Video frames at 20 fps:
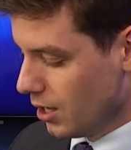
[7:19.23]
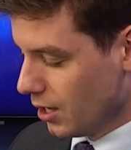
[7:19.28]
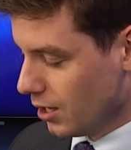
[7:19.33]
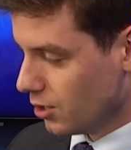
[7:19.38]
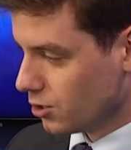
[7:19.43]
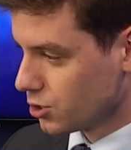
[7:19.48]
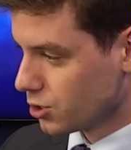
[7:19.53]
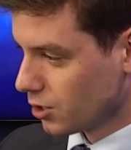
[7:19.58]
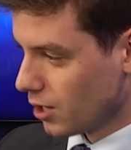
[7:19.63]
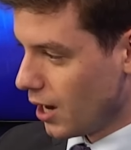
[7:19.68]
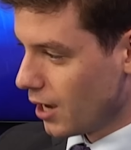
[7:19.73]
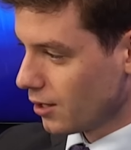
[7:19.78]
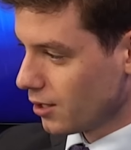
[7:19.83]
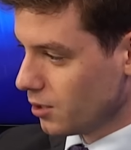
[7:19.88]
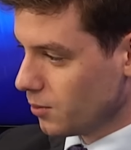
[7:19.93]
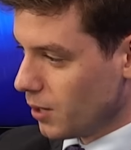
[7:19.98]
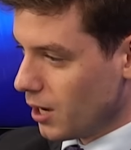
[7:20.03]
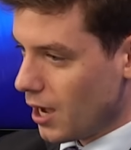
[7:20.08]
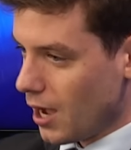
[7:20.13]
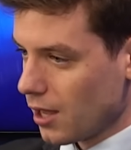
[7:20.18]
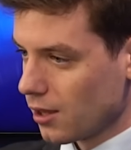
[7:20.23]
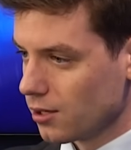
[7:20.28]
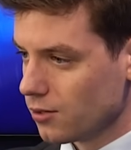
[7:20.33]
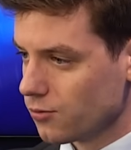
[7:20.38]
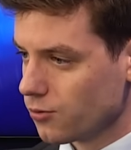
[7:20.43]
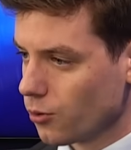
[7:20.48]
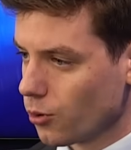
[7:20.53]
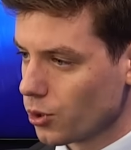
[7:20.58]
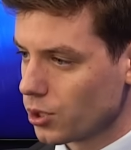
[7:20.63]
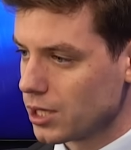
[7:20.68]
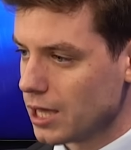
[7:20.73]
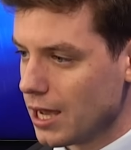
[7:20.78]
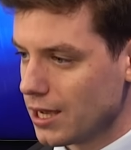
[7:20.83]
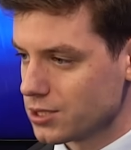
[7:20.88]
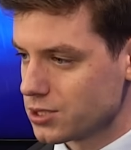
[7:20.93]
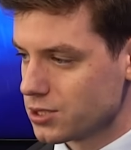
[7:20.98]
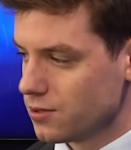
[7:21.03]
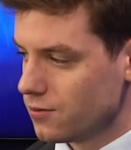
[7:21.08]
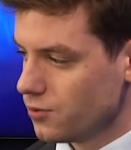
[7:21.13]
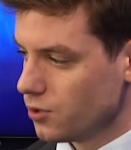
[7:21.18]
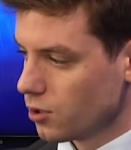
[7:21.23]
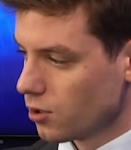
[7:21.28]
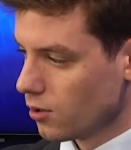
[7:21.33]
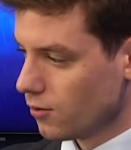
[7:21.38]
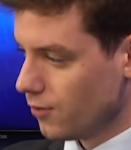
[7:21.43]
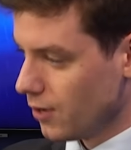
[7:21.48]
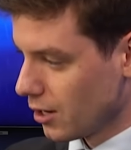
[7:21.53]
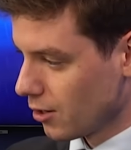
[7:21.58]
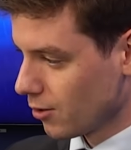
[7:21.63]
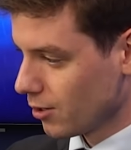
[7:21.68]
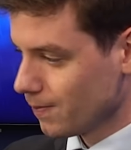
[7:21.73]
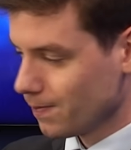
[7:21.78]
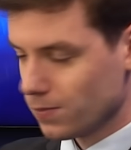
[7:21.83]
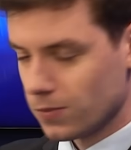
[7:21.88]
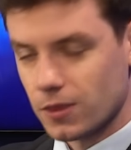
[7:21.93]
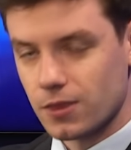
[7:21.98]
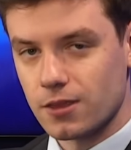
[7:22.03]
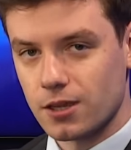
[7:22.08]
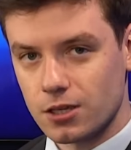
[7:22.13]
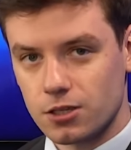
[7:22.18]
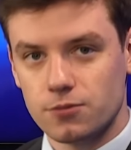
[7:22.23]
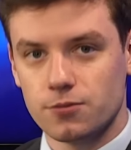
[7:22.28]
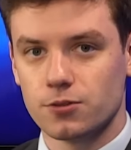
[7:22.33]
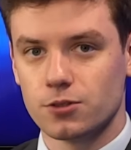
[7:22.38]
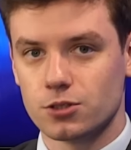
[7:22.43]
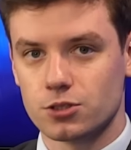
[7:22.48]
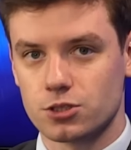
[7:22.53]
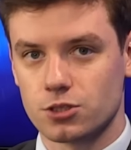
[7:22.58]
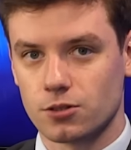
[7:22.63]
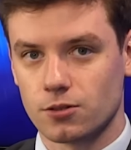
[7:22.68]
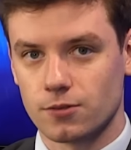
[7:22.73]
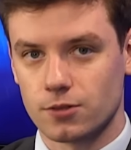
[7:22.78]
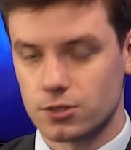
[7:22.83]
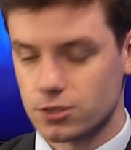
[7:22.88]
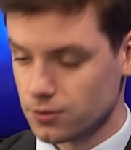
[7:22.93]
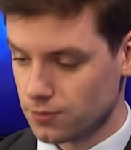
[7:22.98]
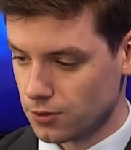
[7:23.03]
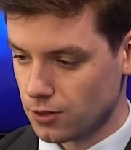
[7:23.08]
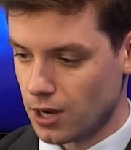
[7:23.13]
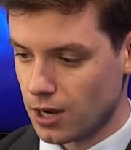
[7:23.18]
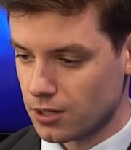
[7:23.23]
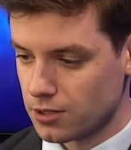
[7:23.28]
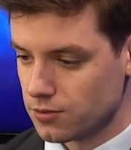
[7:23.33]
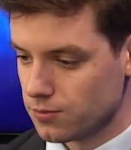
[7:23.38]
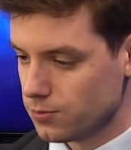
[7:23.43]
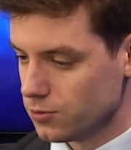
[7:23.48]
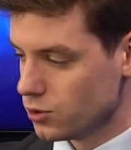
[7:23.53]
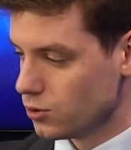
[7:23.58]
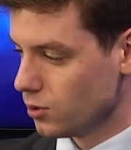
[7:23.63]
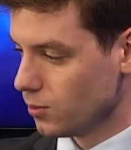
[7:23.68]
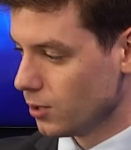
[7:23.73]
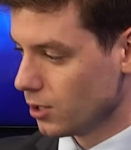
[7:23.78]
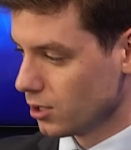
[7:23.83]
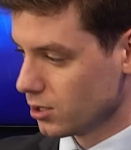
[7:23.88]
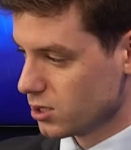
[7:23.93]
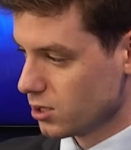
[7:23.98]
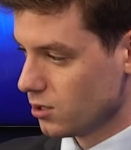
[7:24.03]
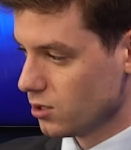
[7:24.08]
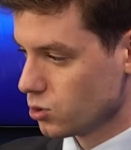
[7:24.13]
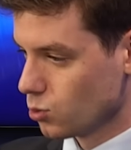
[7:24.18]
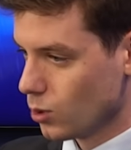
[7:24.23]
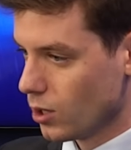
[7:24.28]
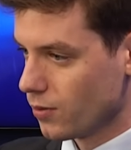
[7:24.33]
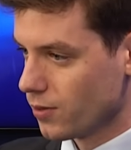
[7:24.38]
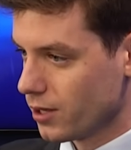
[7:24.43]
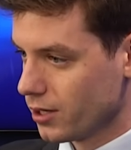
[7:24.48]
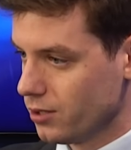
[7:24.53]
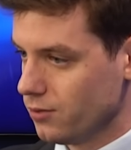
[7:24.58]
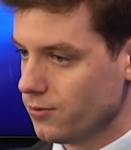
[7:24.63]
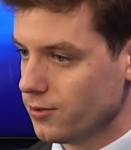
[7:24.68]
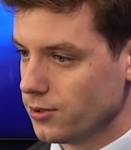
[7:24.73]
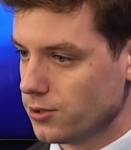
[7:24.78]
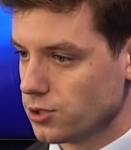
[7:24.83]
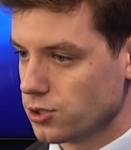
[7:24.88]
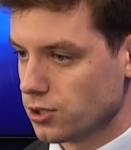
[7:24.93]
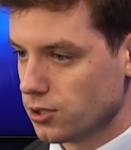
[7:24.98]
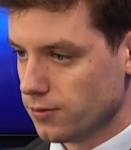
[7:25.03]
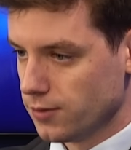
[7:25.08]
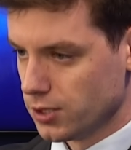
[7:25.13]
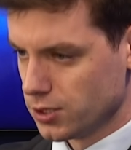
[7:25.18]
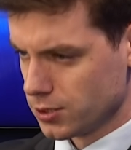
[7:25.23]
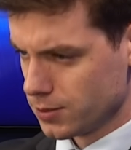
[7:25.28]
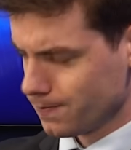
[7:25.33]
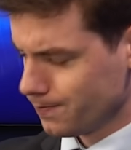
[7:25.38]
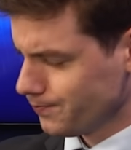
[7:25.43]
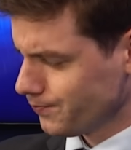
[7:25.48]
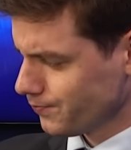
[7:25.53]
Here's your island by island forecast. If you're a veteran, thank you for your service. If you're active duty military as well, thank you for your service.